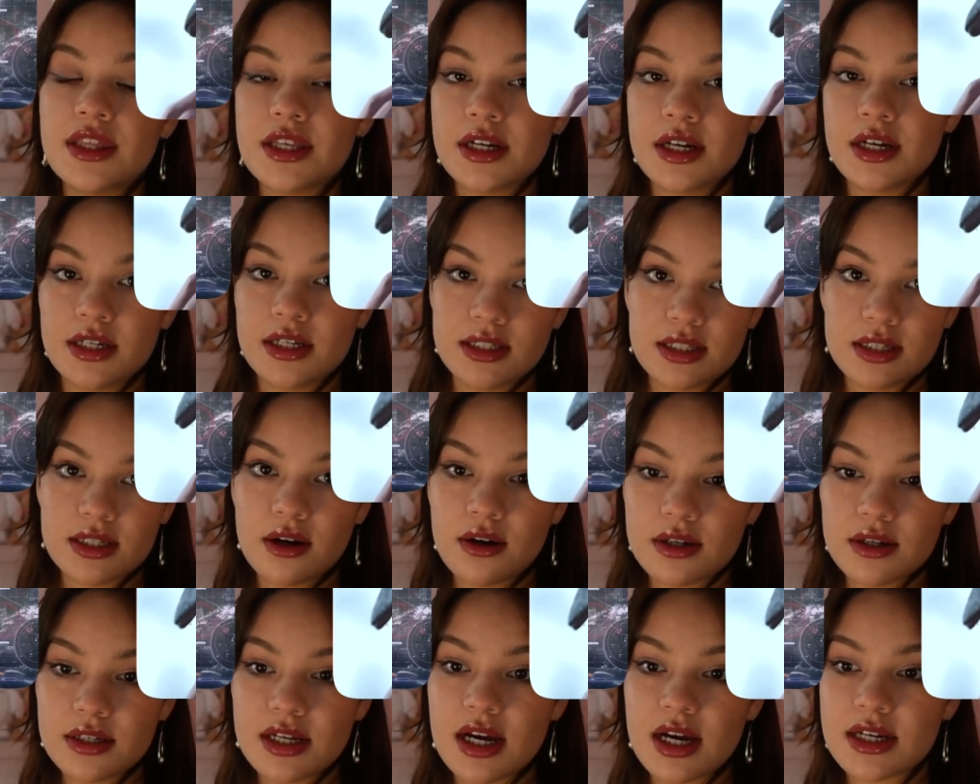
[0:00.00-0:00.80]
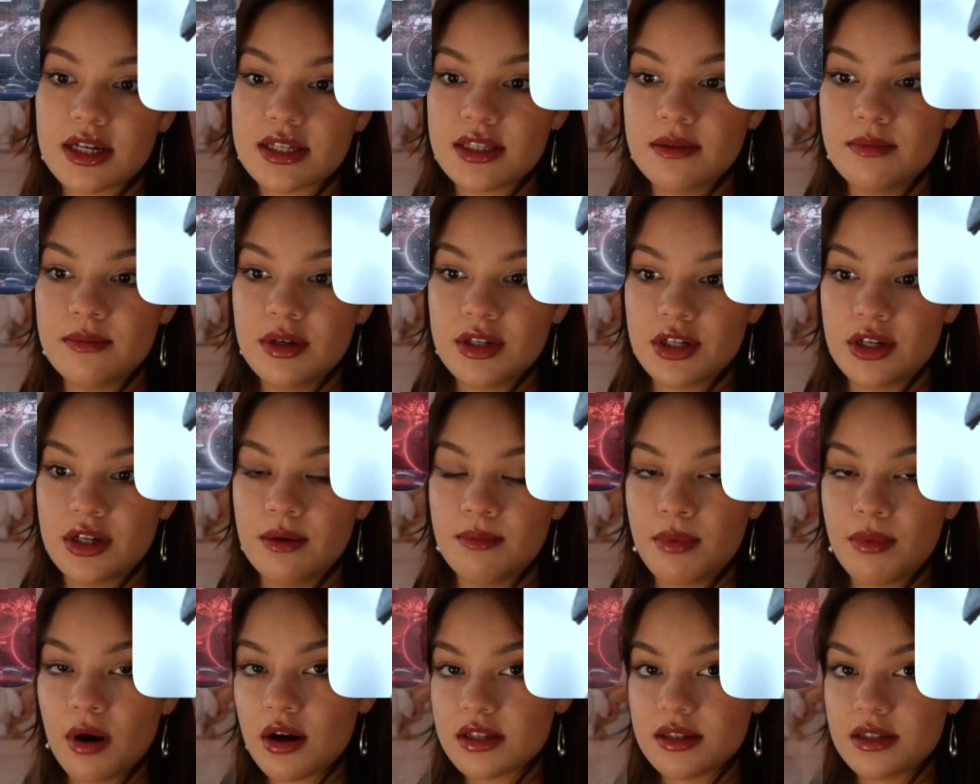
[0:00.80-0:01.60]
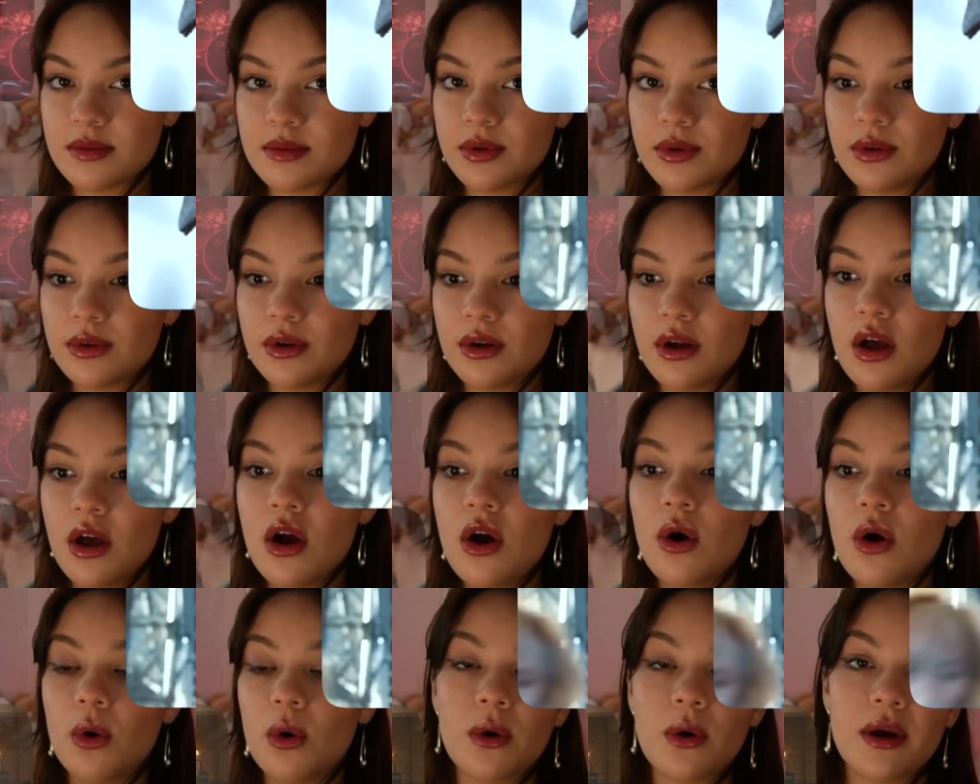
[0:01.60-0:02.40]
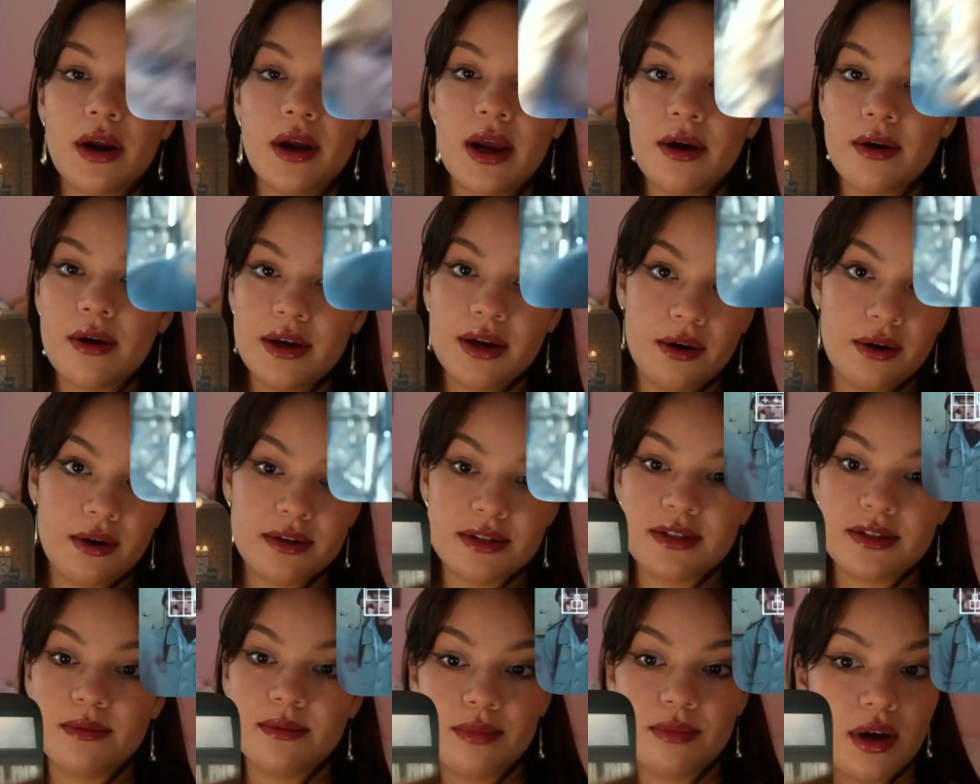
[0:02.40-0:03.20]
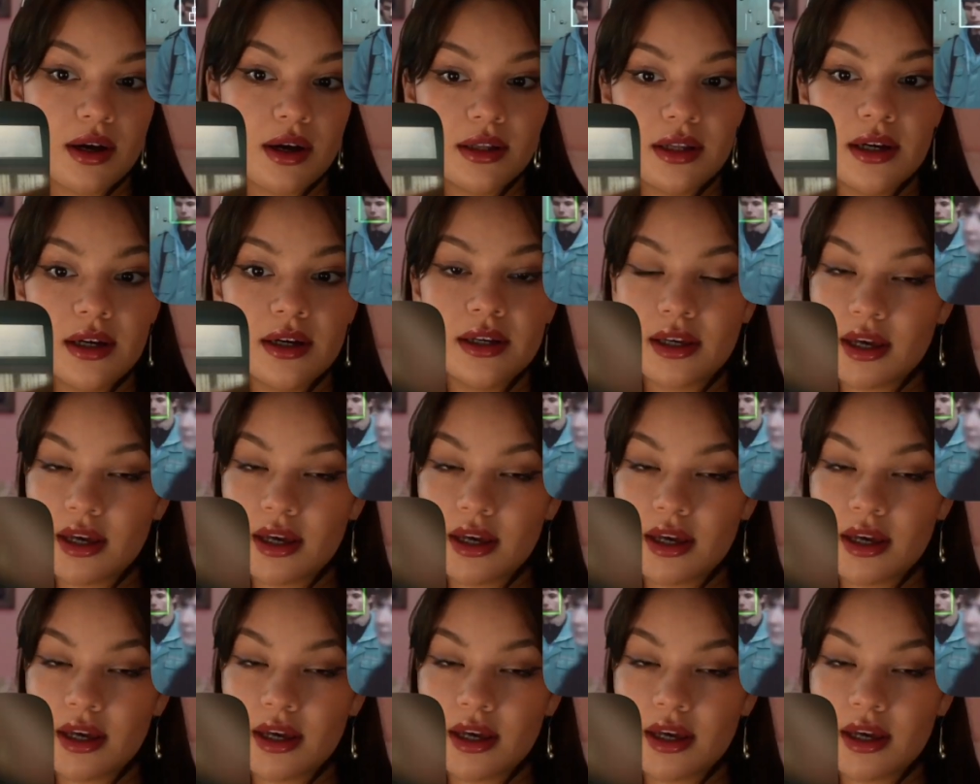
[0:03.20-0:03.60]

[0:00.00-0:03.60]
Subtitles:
Hunt's contacts in Mission Impossible, or Harry Hart's umbrella in